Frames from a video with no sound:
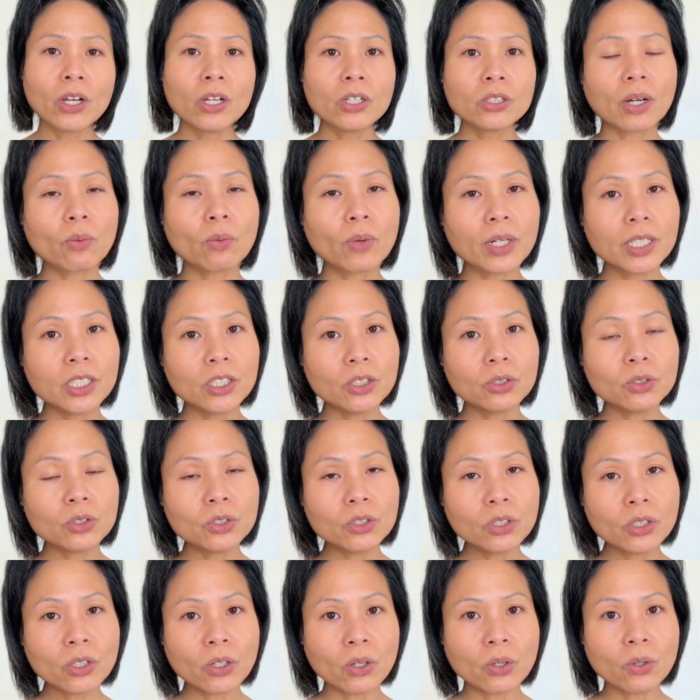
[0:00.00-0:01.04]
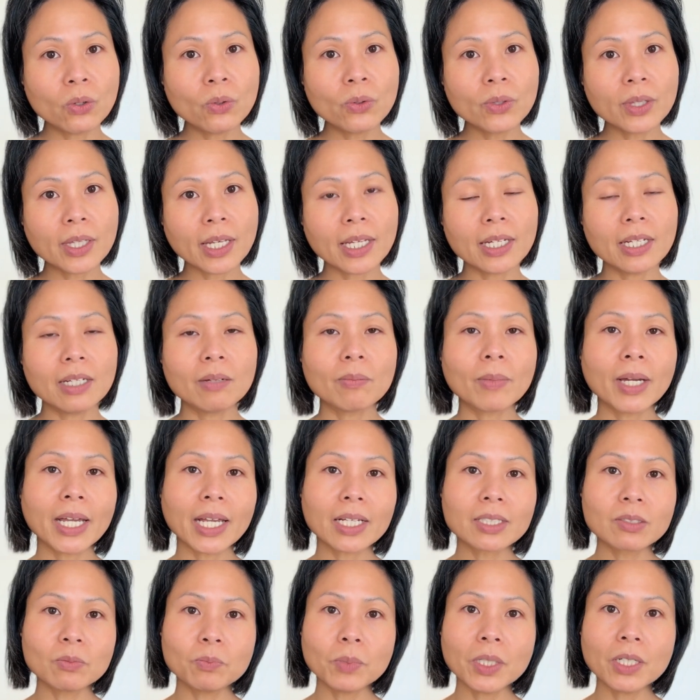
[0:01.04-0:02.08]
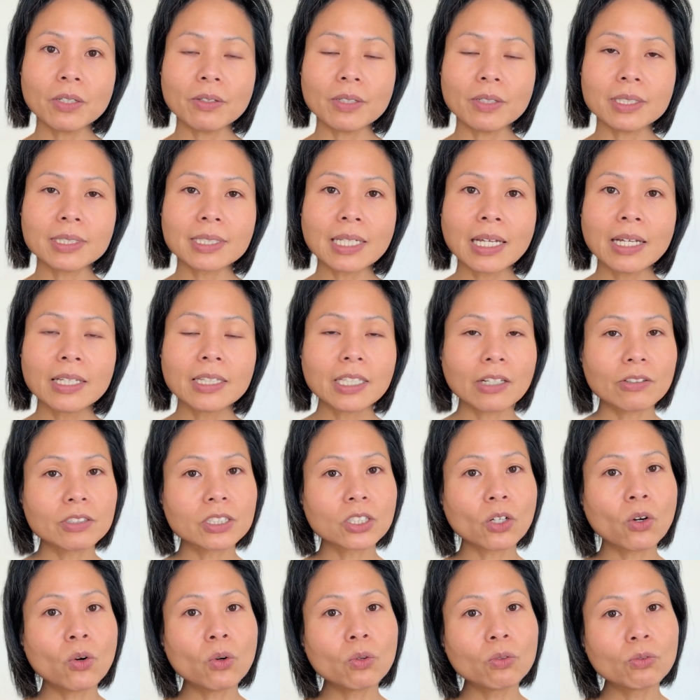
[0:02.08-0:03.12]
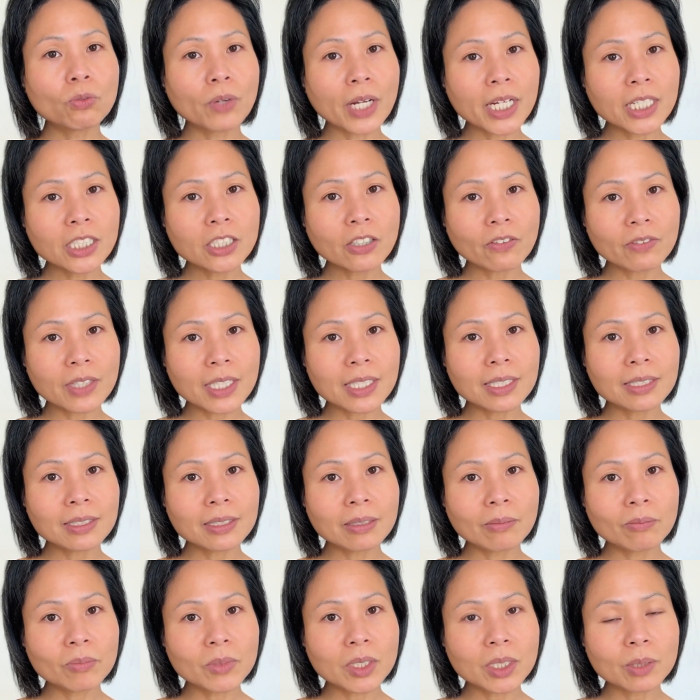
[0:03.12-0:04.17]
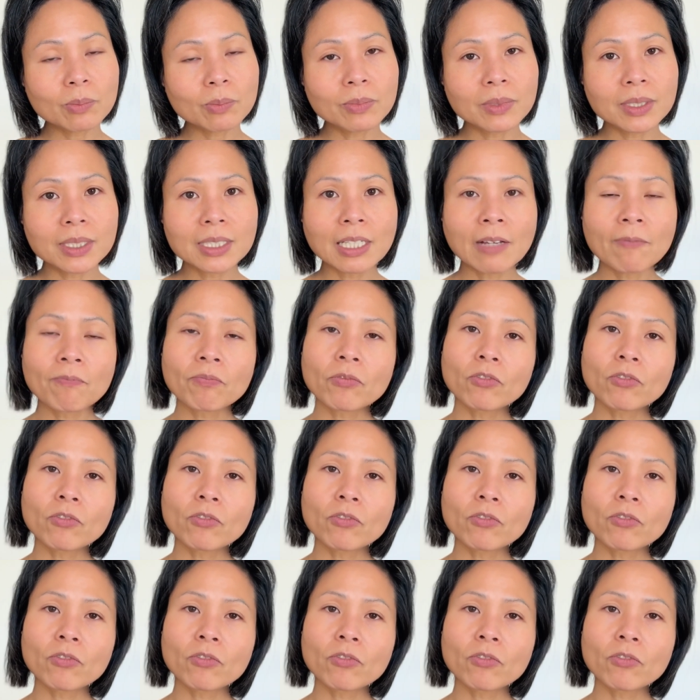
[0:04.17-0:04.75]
I want you to know that in my experience, there's a whole range of these symptoms.